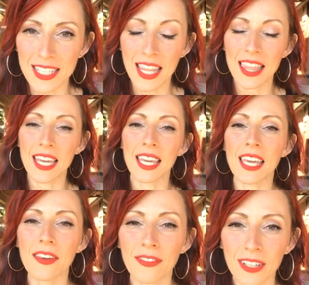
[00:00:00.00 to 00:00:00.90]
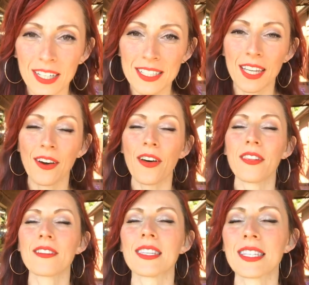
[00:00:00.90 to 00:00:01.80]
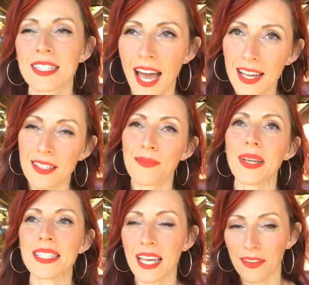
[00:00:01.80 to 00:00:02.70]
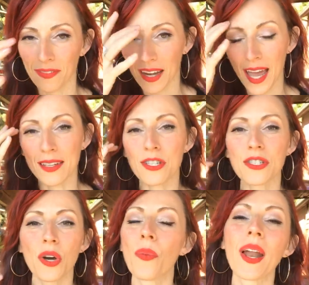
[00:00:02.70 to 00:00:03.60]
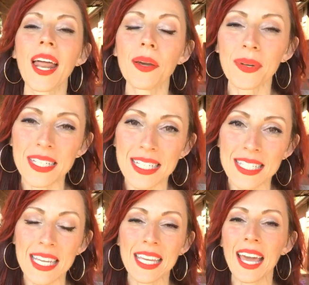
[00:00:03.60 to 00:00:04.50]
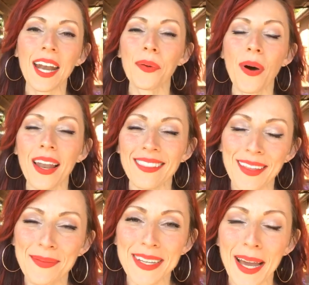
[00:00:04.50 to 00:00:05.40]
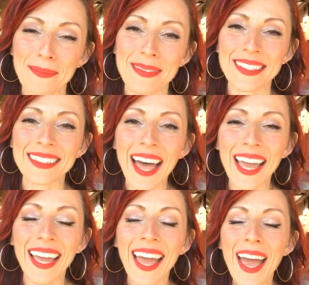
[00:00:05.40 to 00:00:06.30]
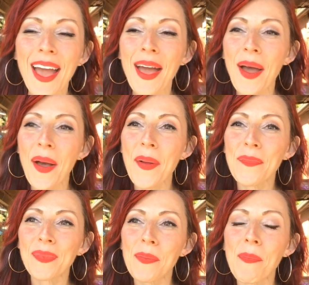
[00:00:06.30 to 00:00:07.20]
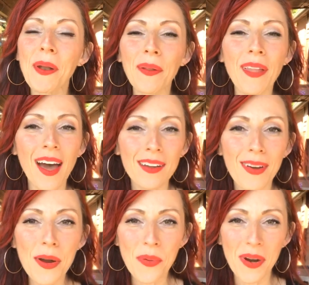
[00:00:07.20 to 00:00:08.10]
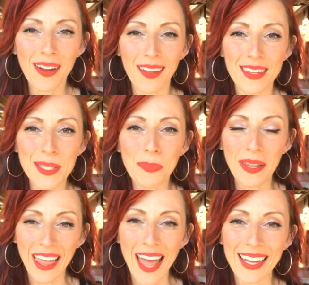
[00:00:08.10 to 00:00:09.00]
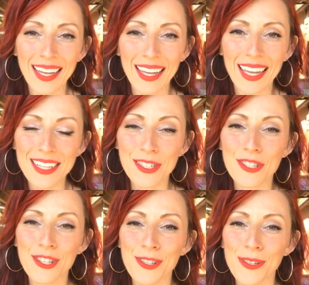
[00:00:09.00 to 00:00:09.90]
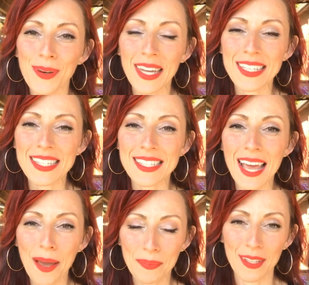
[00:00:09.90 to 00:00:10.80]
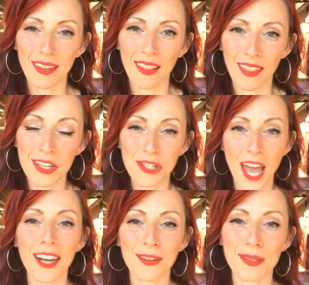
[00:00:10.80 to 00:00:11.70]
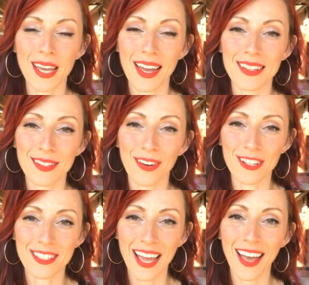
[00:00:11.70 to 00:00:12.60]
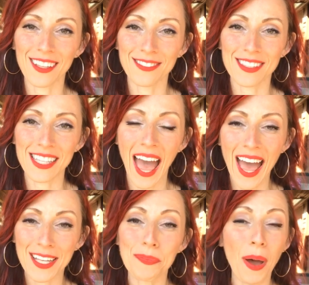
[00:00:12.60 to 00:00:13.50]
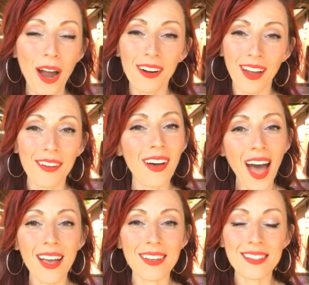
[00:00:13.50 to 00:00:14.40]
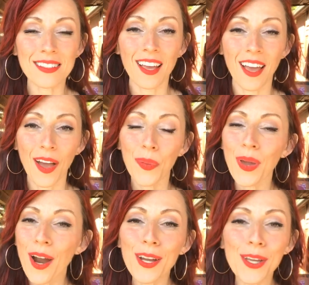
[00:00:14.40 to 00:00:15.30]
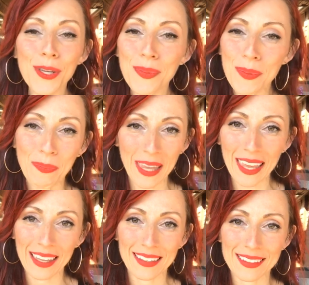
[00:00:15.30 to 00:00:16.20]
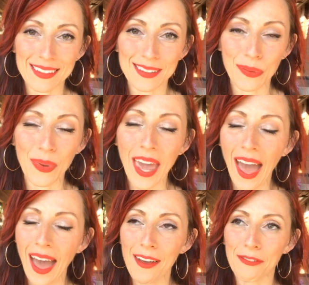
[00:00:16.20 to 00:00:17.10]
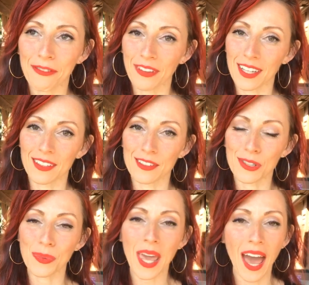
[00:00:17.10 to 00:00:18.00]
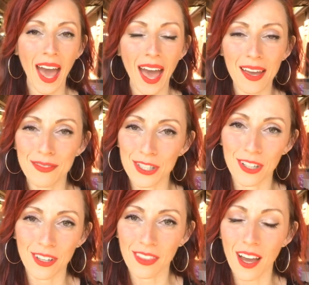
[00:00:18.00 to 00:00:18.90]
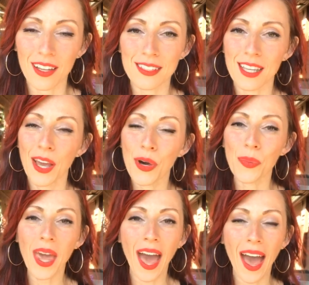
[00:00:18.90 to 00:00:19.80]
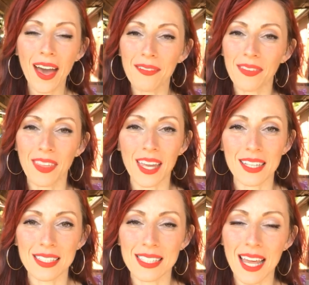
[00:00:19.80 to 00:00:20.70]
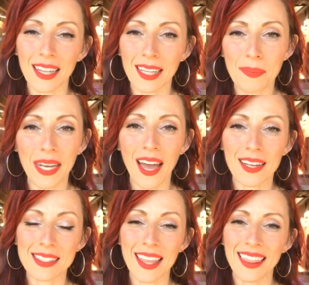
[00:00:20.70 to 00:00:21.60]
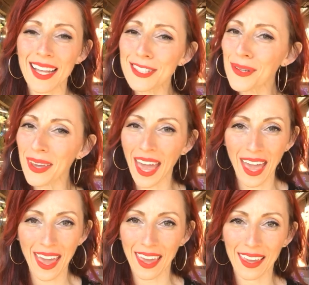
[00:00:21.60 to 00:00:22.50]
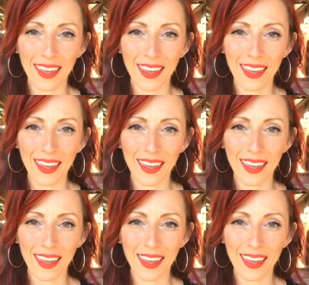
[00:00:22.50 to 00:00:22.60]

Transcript: and they think evil, and it's like, oh, there's these sides of myself that I just don't want anyone to see. I don't want them to come to light. But a lot of our work on this planet is to accept the shadow sides of ourselves as part of us. We are human beings. We have fears. We have dark thoughts. We have things that limit us, and that's okay.